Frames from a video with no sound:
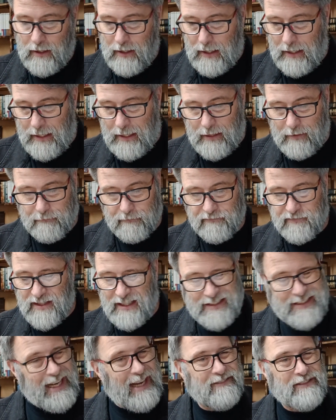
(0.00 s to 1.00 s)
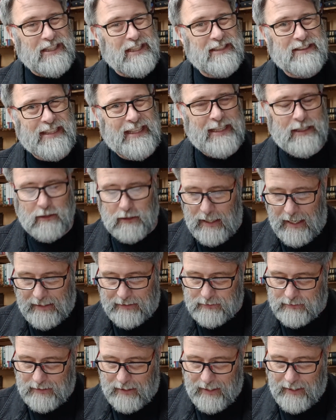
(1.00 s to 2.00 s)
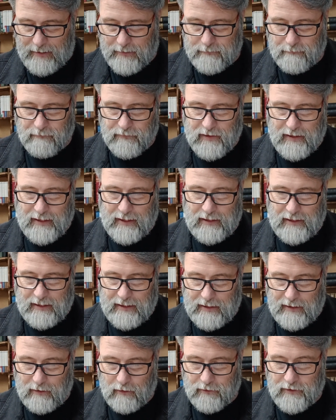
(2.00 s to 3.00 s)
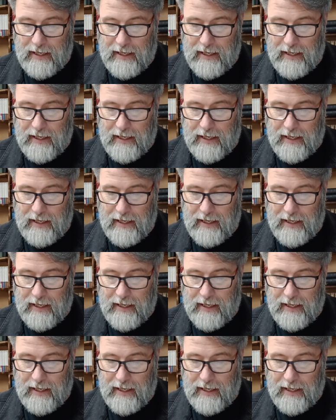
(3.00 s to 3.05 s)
Doesn't have anything like that in here.